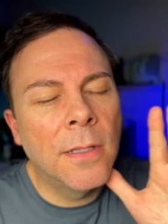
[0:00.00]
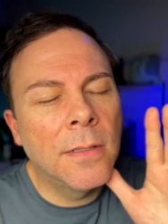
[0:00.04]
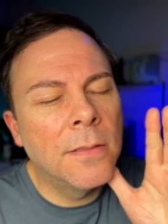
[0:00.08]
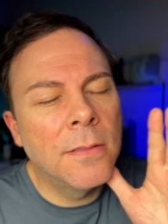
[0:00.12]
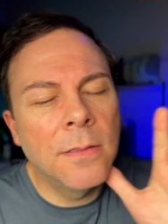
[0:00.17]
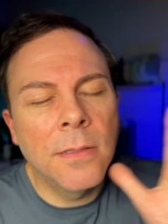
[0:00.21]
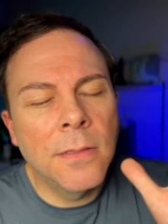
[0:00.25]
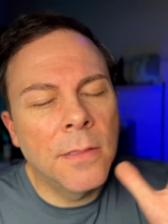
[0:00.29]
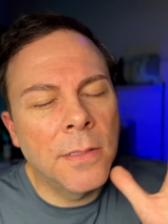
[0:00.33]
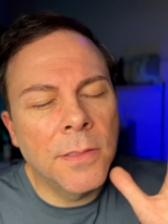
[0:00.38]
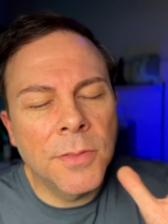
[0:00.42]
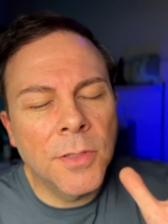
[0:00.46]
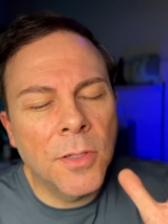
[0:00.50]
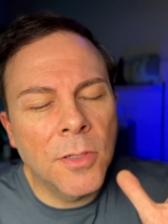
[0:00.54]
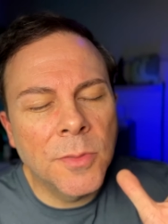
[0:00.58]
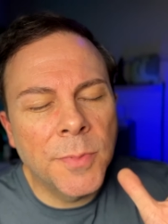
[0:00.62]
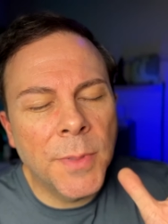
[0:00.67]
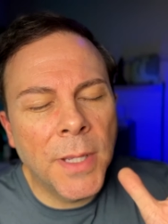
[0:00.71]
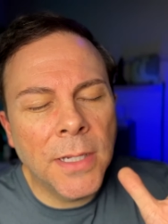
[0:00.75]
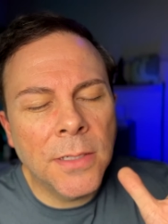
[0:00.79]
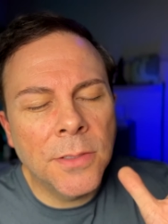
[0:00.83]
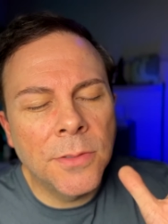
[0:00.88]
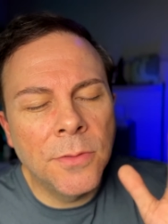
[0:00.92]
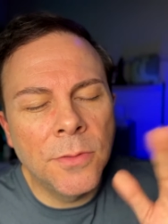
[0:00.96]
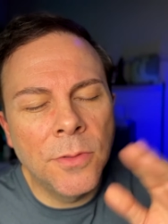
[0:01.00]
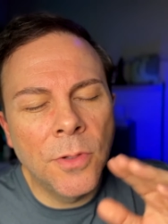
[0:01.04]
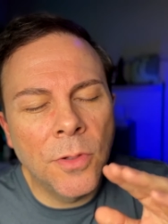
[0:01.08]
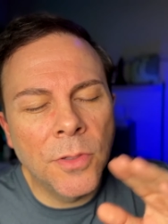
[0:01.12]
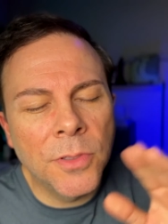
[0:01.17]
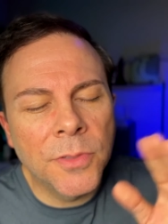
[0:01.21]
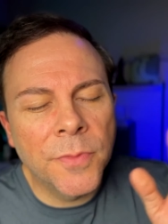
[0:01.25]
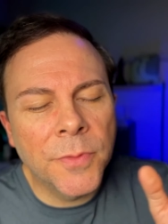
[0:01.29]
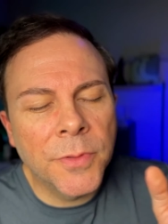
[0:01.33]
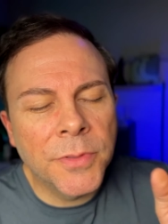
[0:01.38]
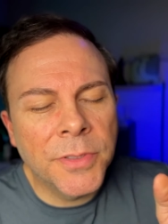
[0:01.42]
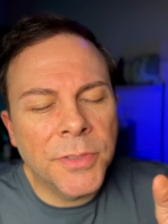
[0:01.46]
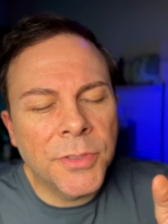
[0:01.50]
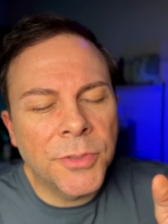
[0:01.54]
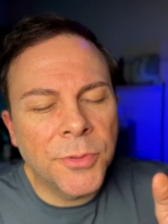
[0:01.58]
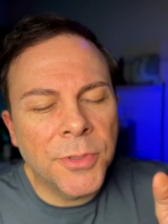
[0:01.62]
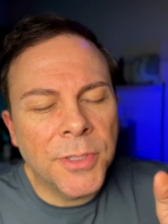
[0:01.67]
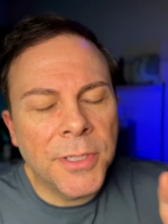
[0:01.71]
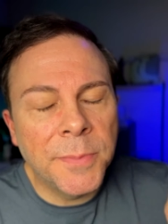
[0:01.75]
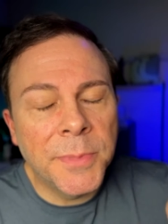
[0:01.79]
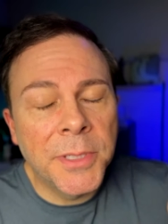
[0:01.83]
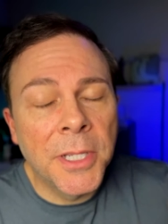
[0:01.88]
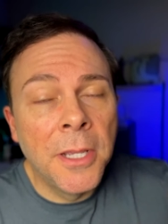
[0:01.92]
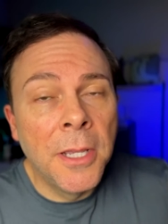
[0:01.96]
this goes back to goals versus
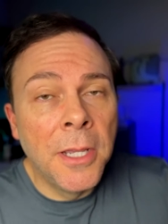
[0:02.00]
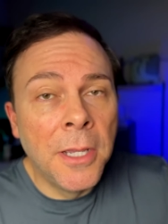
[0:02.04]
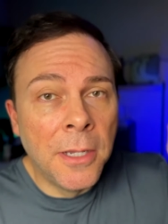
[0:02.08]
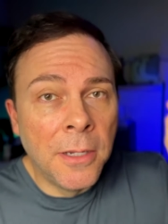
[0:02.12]
dreams.